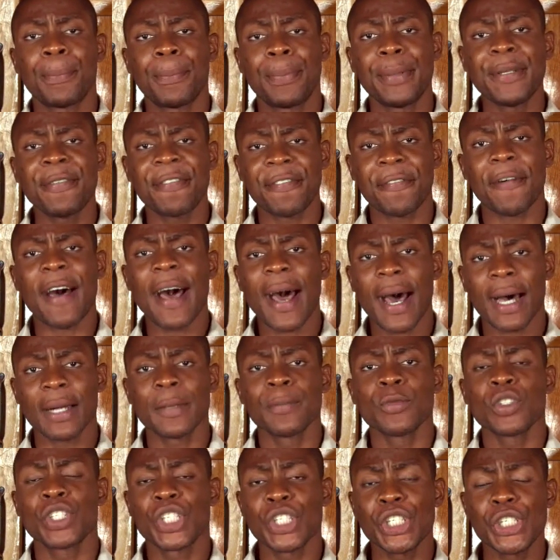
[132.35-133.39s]
prefer
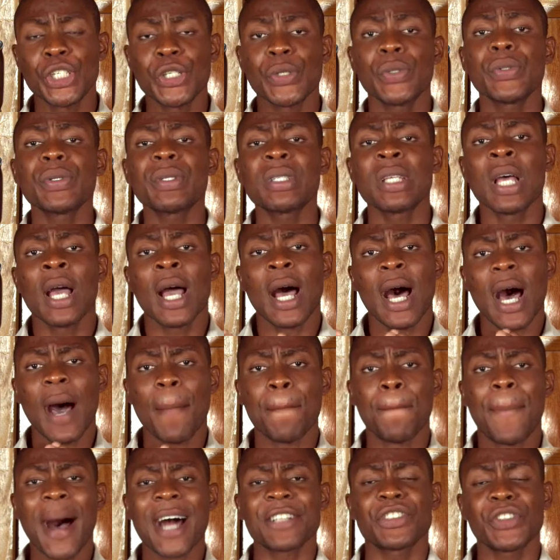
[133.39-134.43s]
to use
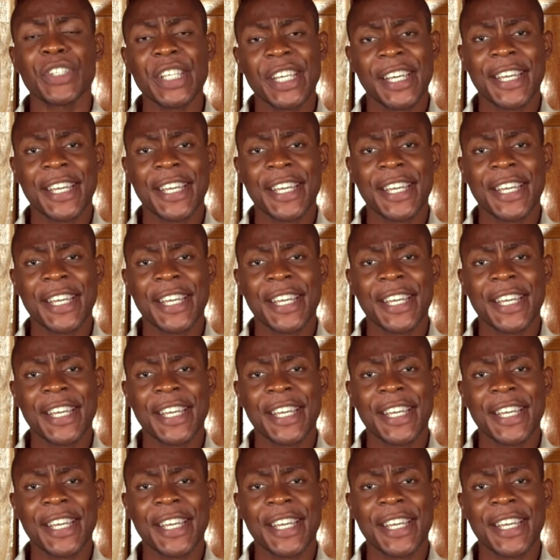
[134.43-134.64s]
a battery